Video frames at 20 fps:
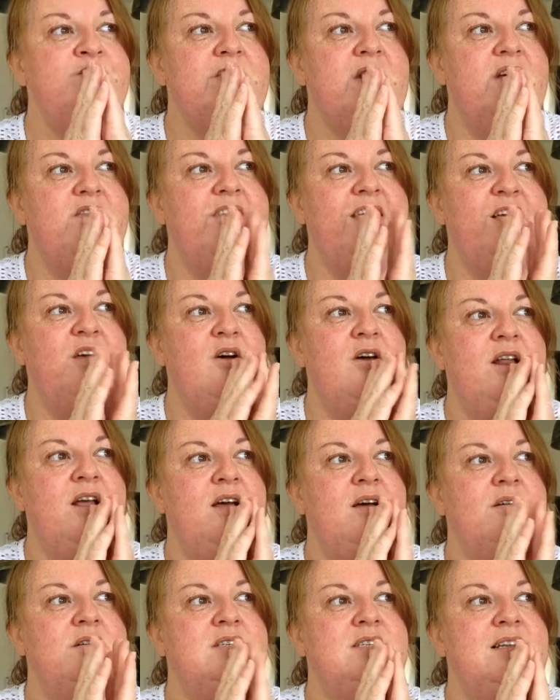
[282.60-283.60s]
if they go
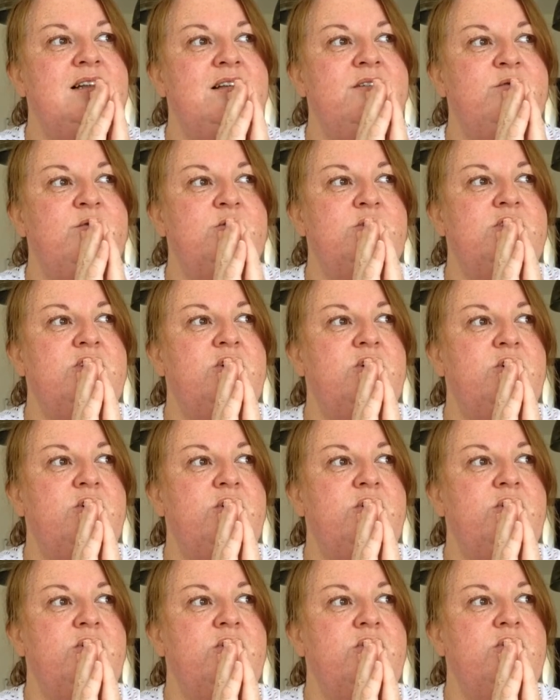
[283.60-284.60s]
down to level
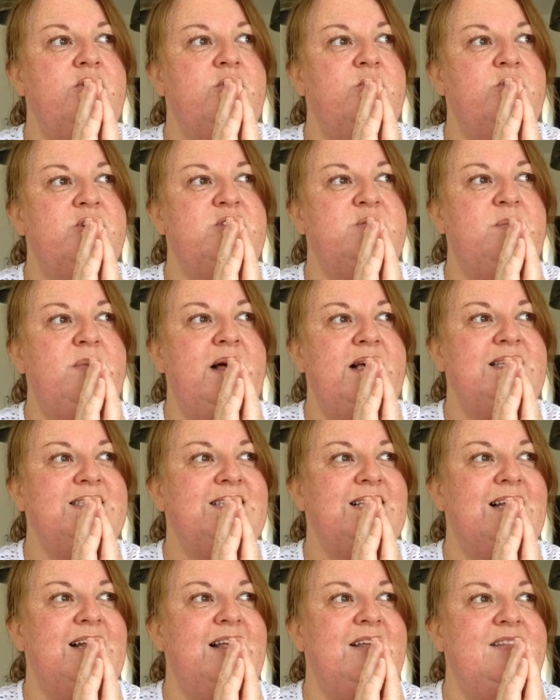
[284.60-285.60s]
2, which
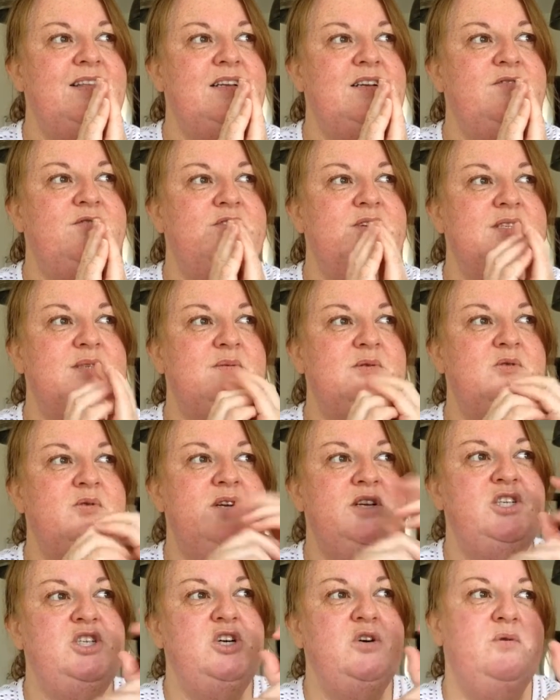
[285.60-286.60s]
basically the difference
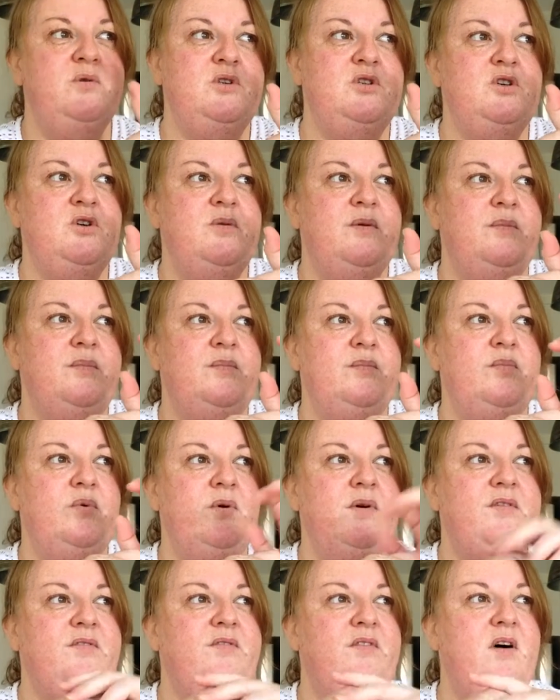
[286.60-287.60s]
between 2 and
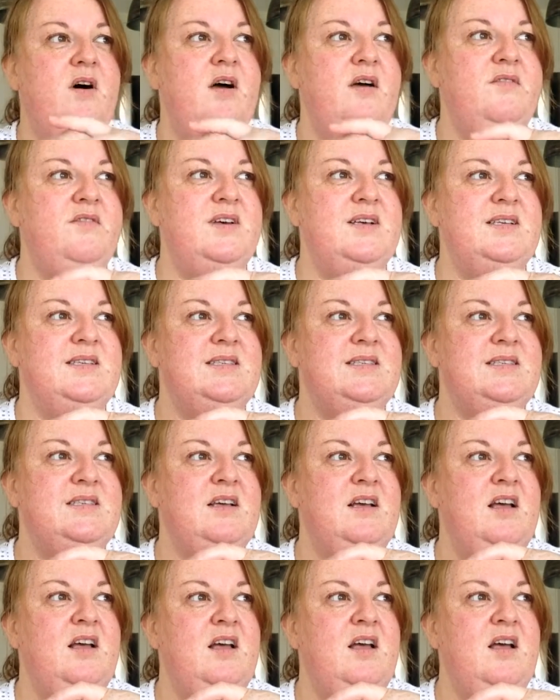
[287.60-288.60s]
2.5 is,
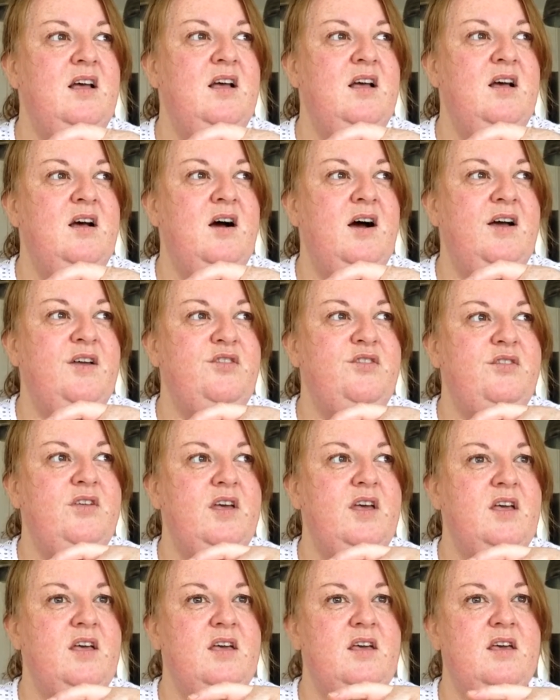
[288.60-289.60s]
I
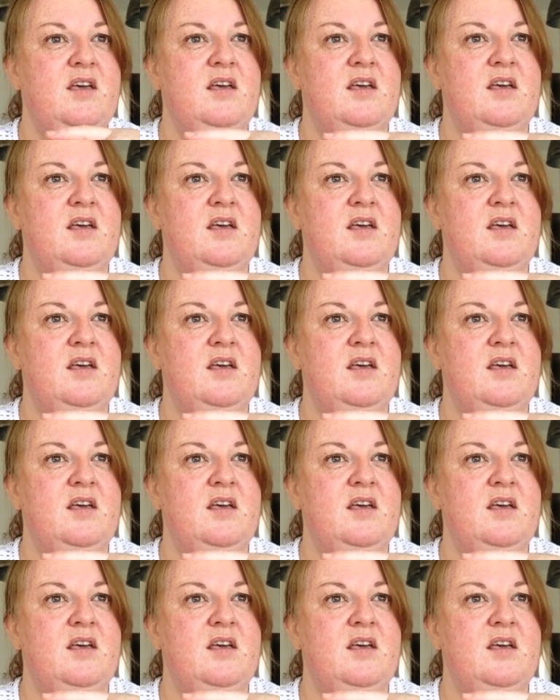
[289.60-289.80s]
think,